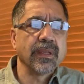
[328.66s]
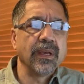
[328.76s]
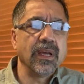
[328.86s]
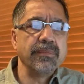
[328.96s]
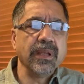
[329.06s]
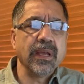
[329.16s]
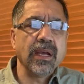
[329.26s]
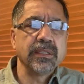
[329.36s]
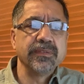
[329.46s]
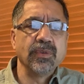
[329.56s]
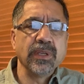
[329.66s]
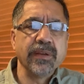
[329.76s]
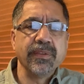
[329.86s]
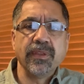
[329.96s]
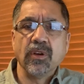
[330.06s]
and being active when
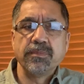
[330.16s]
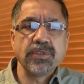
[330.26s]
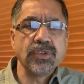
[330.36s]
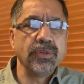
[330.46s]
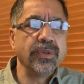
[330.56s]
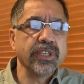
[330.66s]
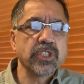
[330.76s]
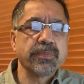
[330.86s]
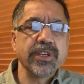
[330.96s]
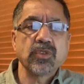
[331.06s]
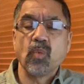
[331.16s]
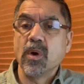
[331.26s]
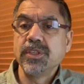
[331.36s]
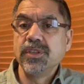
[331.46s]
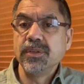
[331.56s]
given the opportunity to express
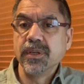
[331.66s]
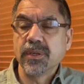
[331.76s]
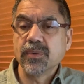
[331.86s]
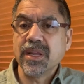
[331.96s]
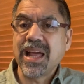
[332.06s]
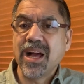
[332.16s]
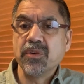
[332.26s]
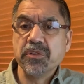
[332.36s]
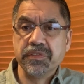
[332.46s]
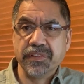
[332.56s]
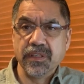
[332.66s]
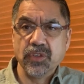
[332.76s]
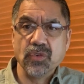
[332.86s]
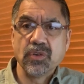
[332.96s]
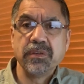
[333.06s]
what you know and how you feel,
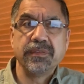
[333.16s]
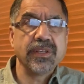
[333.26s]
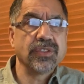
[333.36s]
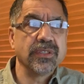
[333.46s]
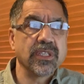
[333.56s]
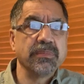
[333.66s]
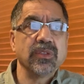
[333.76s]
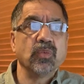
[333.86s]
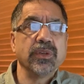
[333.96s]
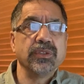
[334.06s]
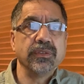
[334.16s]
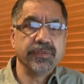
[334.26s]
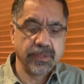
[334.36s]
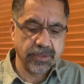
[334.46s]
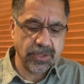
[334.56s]
your convictions about what you
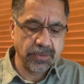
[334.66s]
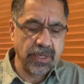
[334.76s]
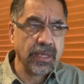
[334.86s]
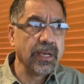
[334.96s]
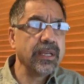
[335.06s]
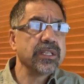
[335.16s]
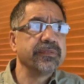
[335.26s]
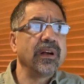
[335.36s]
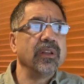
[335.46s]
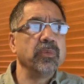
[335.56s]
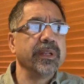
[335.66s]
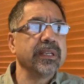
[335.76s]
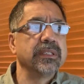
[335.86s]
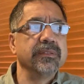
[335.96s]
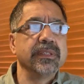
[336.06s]
feel. So it is a valuable
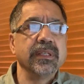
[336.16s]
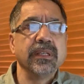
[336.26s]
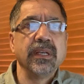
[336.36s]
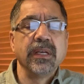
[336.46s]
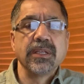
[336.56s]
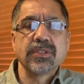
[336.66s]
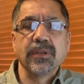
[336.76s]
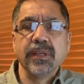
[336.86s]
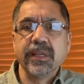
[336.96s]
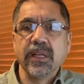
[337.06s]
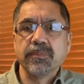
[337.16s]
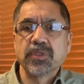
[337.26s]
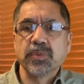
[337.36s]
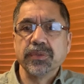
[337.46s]
activity. Certainly it helps